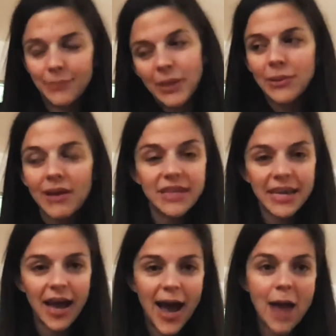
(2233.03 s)
people love to
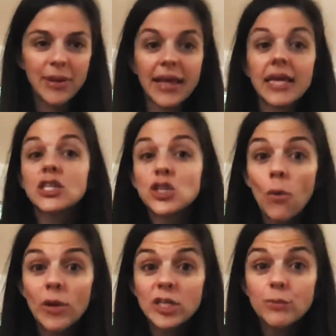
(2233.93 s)
get high, but like it's
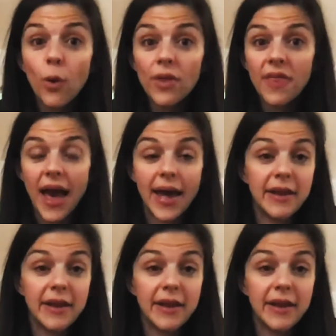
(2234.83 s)
so much more than that.